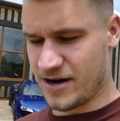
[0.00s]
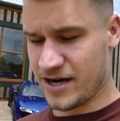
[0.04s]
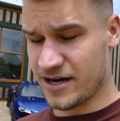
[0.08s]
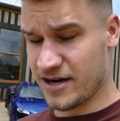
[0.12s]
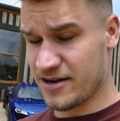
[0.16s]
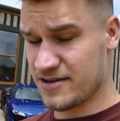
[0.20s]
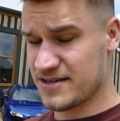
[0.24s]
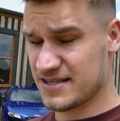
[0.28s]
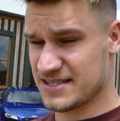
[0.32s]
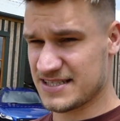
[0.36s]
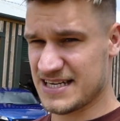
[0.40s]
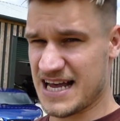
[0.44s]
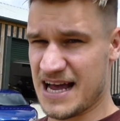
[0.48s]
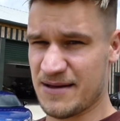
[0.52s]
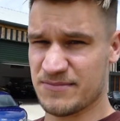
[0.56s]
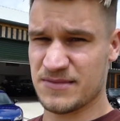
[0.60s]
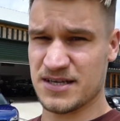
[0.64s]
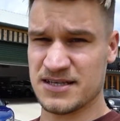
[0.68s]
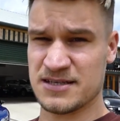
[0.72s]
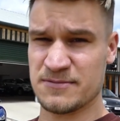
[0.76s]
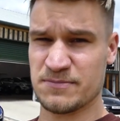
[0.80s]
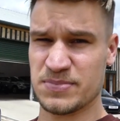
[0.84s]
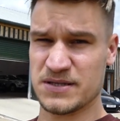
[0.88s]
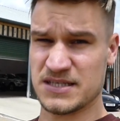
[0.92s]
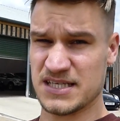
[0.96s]
I know that Sam
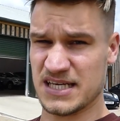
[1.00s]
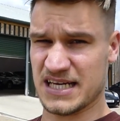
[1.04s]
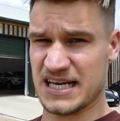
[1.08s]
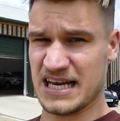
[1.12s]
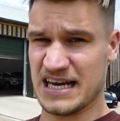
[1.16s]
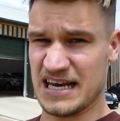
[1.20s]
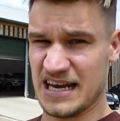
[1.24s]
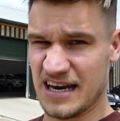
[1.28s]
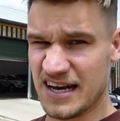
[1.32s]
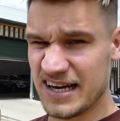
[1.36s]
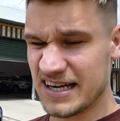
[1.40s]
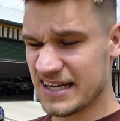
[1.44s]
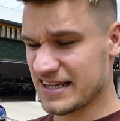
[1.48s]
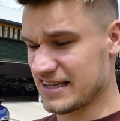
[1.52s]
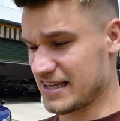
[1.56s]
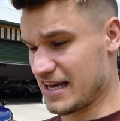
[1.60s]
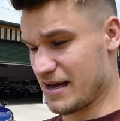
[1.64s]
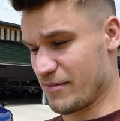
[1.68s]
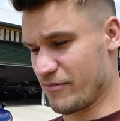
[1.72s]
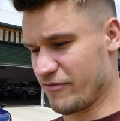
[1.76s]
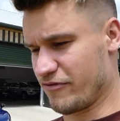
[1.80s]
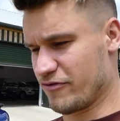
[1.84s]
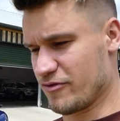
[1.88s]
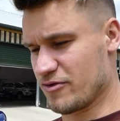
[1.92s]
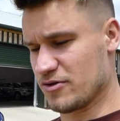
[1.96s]
doesn't particularly like the
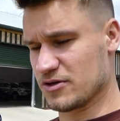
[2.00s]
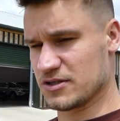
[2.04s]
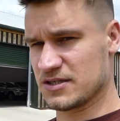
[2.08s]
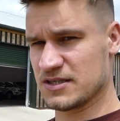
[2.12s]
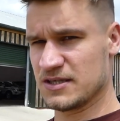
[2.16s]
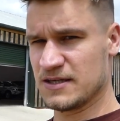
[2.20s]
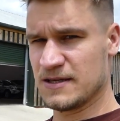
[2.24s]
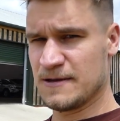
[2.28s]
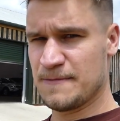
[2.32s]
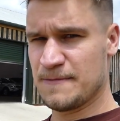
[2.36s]
M4s,